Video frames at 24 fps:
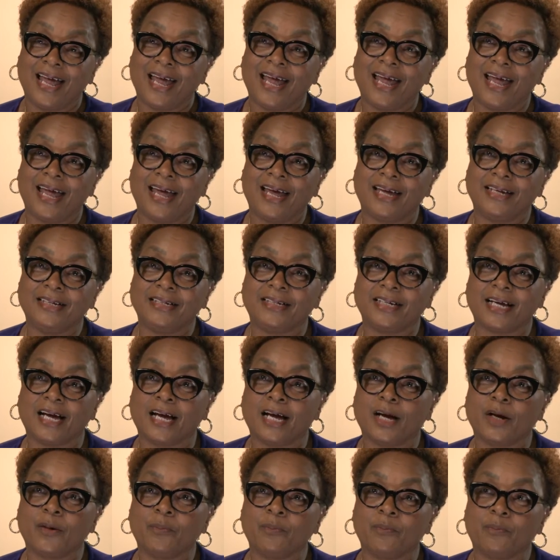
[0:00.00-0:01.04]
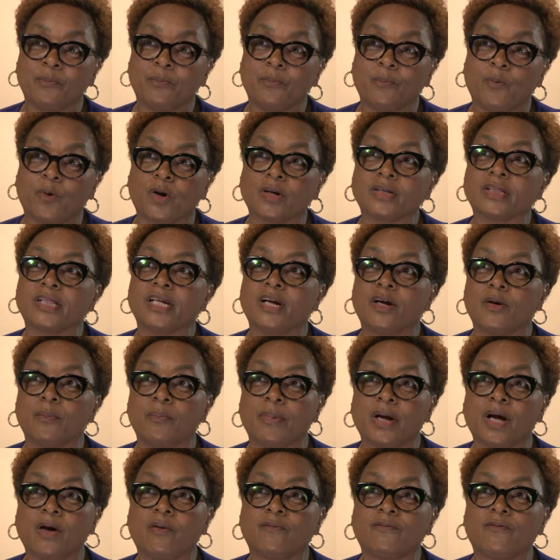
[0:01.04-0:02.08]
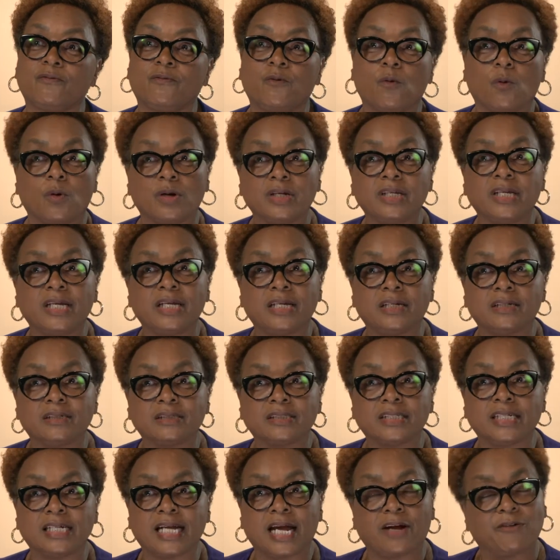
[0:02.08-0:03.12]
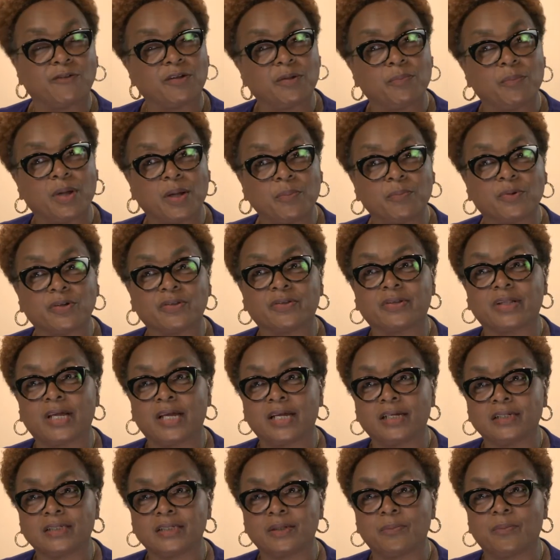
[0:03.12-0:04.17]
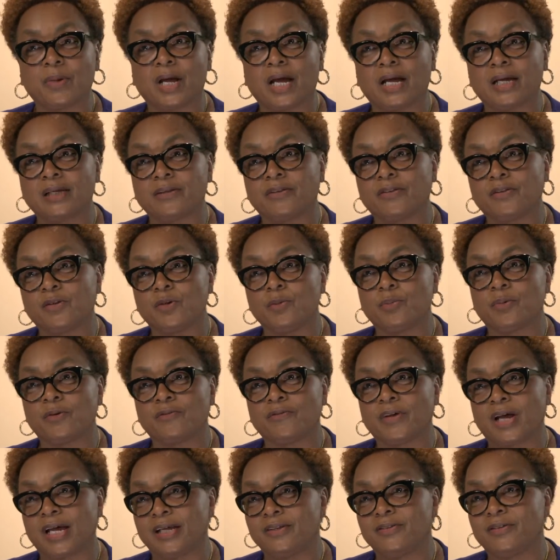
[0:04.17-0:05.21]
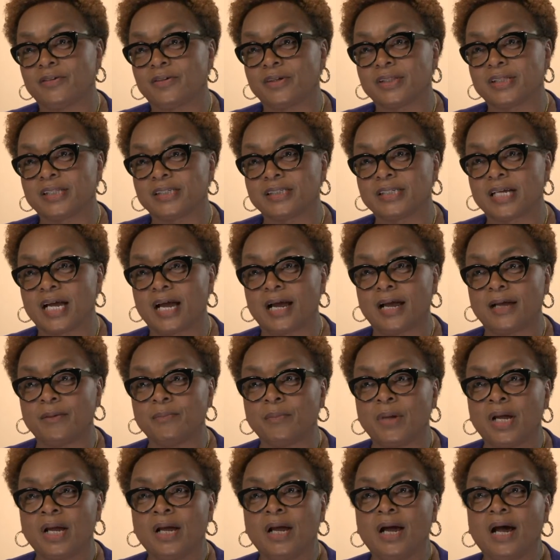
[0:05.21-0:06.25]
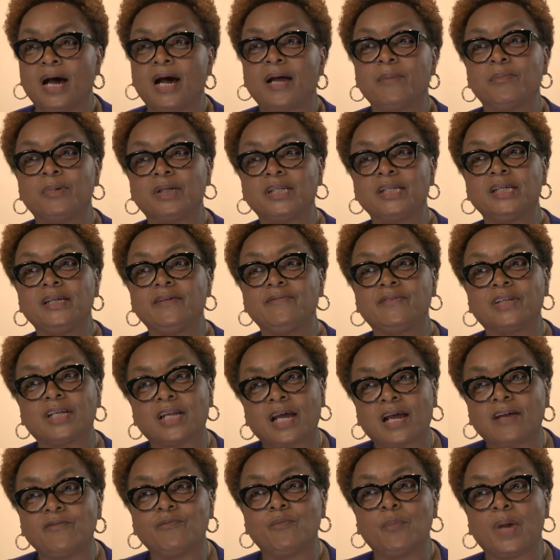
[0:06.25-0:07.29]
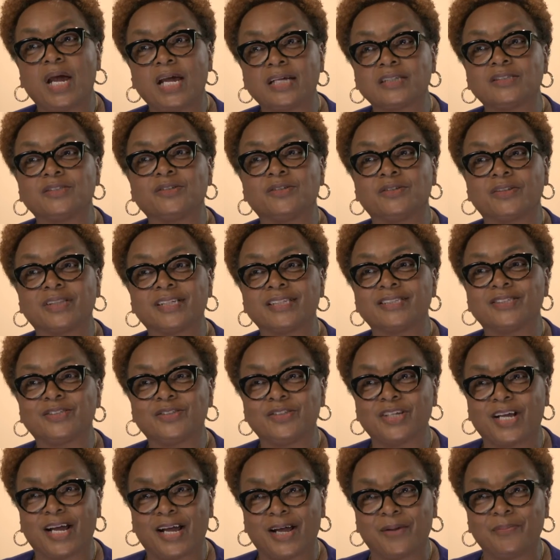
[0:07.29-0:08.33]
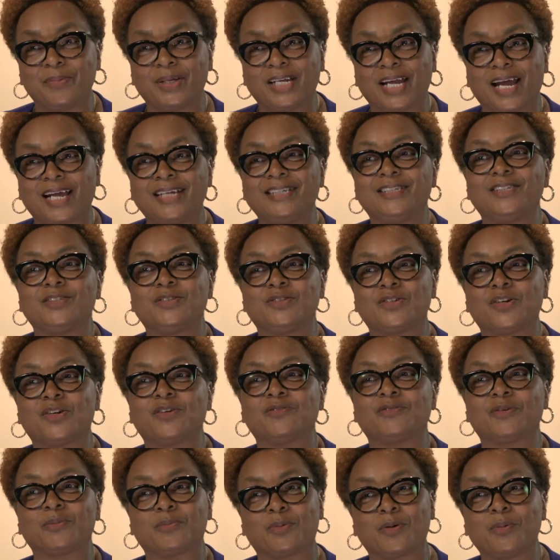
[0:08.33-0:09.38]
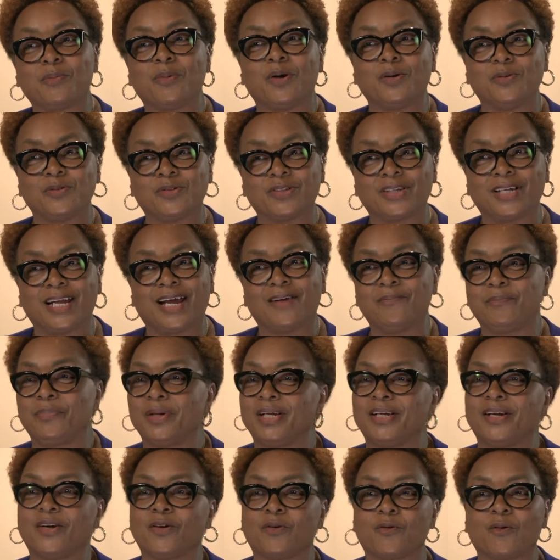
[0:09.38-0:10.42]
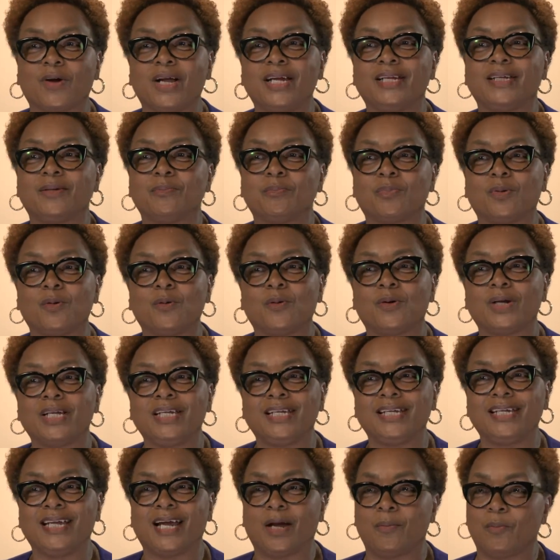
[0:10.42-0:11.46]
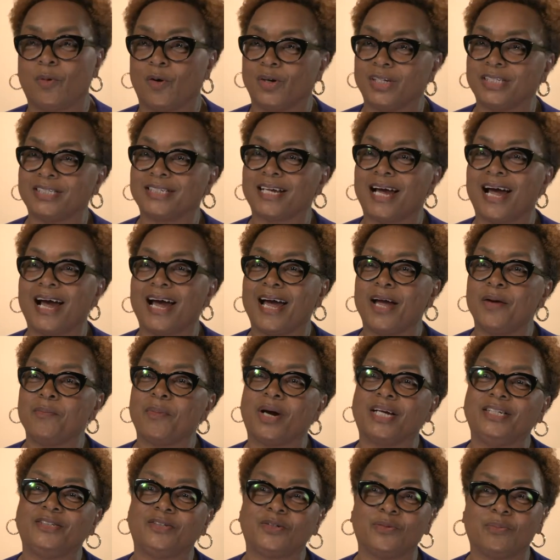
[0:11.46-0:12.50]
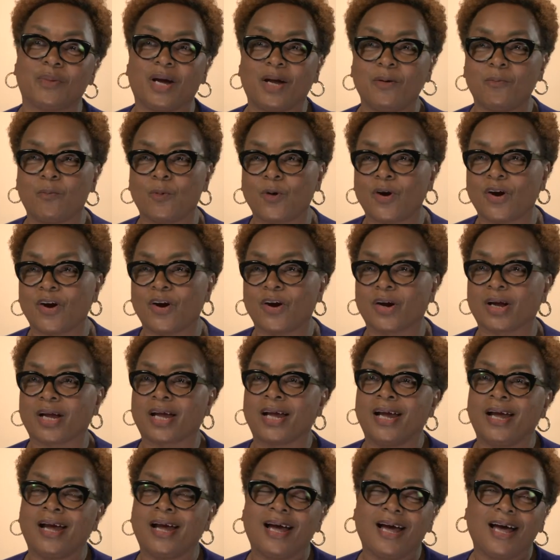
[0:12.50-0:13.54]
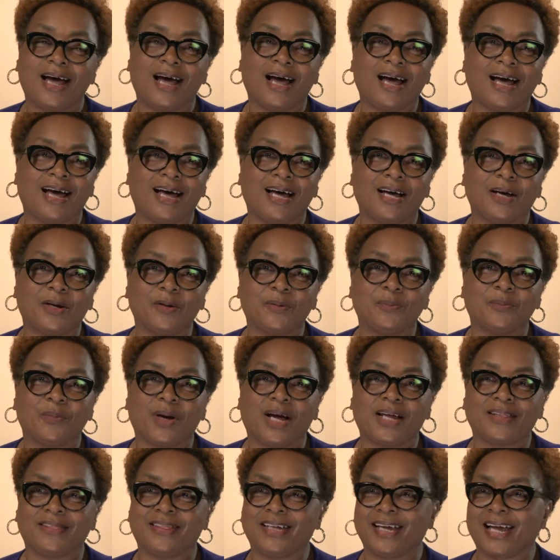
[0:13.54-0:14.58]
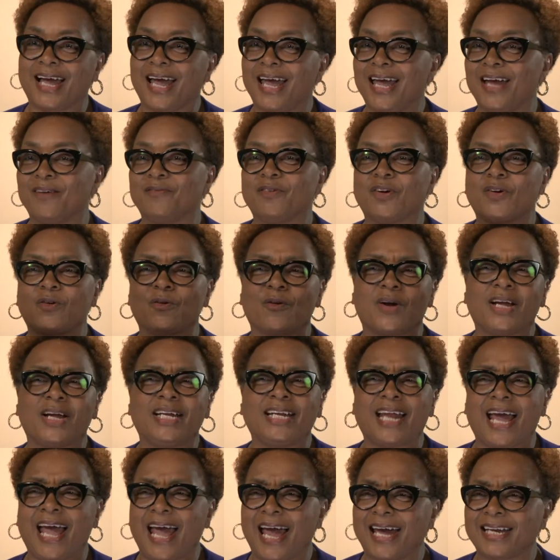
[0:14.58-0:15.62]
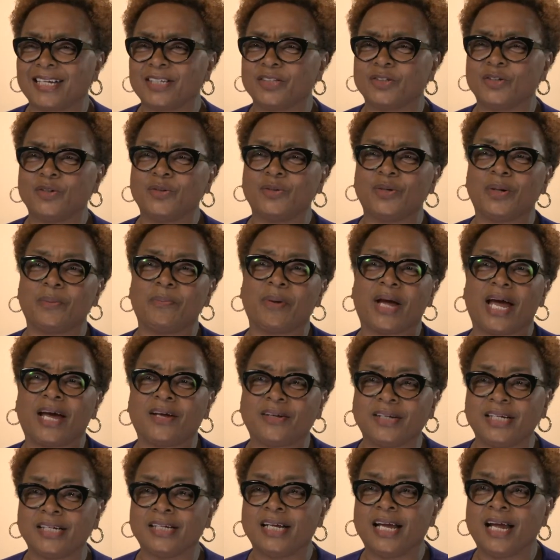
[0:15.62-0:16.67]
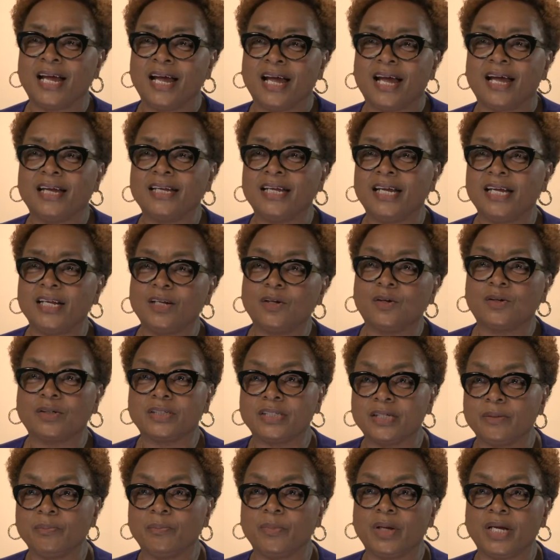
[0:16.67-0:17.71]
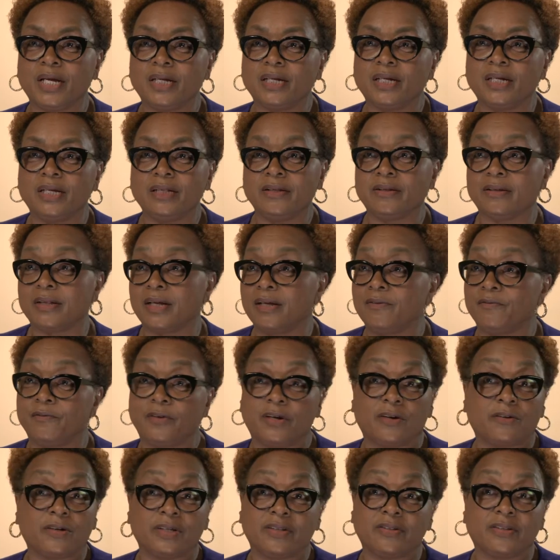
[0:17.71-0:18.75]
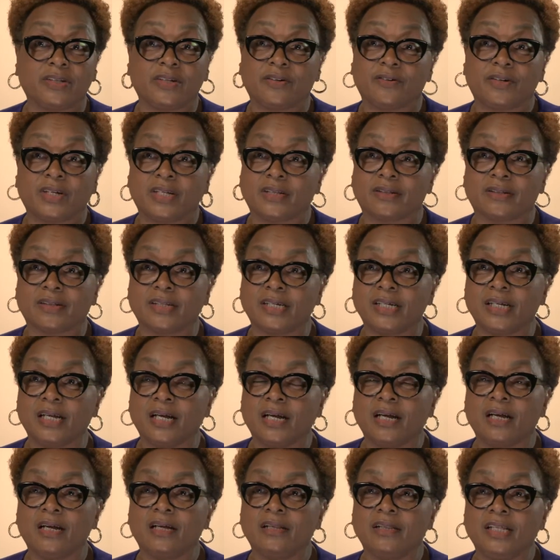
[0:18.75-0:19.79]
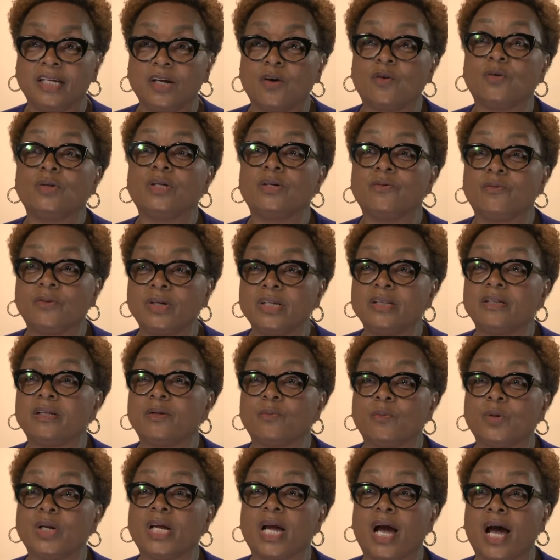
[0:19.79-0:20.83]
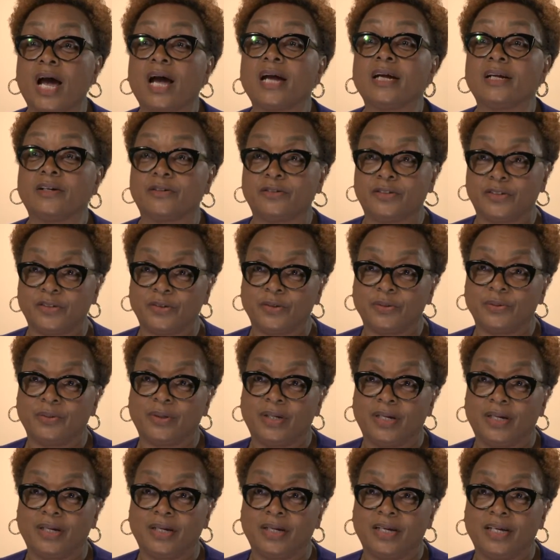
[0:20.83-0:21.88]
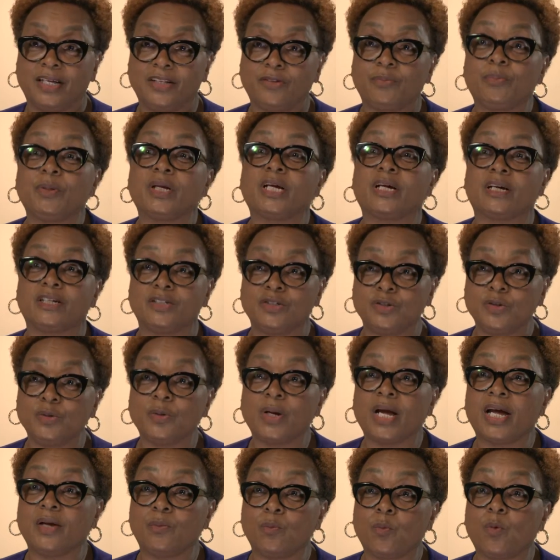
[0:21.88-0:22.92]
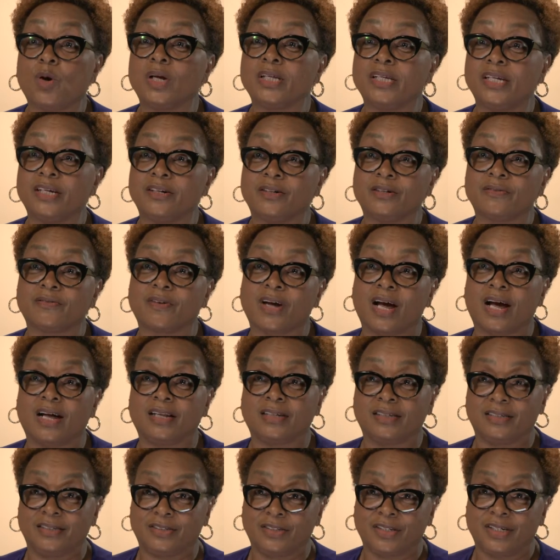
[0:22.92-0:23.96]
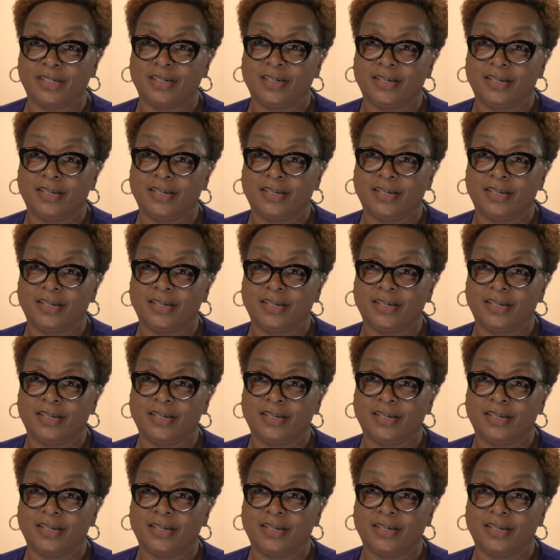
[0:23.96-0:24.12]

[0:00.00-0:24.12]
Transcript: And worked there about 4 years. And I remember saying to my supervisor at the time, I believe that I've mastered this job and I deserve a promotion. I've been a great employee. I'm on time. I do my work. I think I have a great attitude about it. And he looked at me and he said very seriously, the only reason we hired you is because you had 1 year of college.